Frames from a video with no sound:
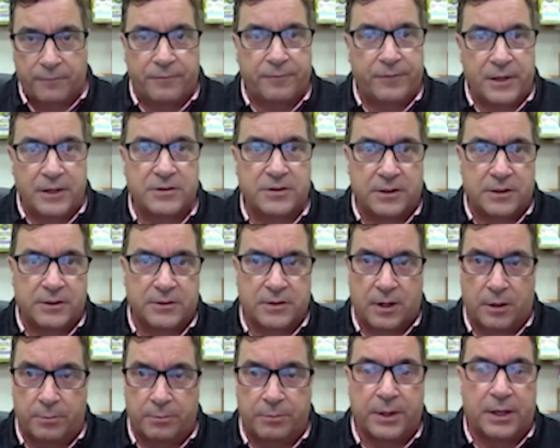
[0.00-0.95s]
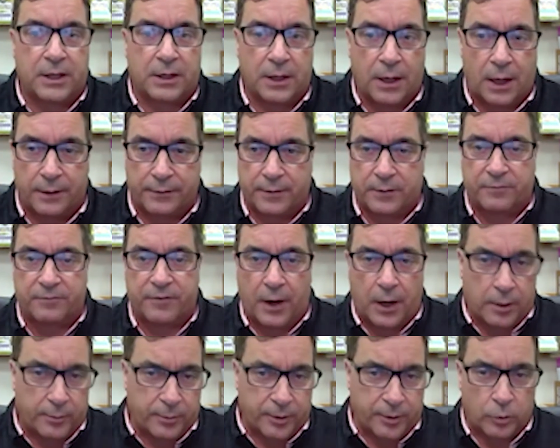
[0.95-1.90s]
feces can be on the
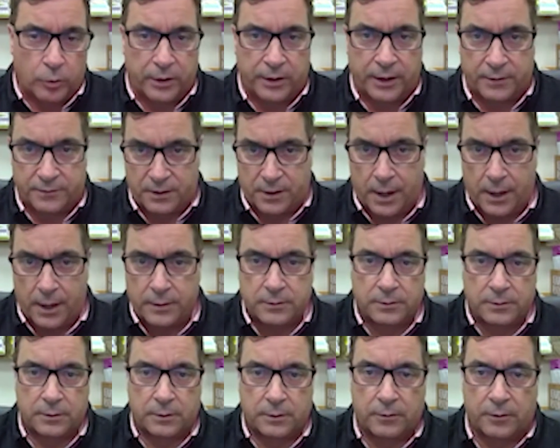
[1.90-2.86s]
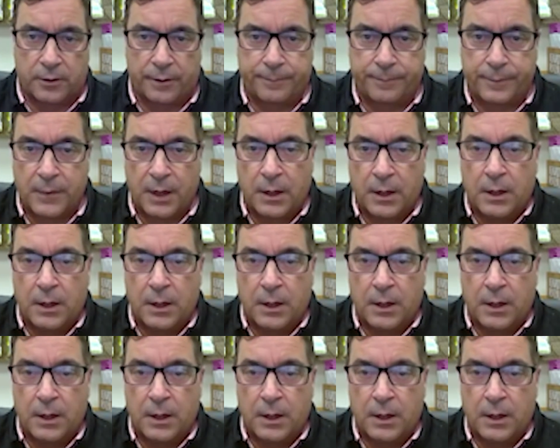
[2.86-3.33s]
environment, and we'll get to that. All right.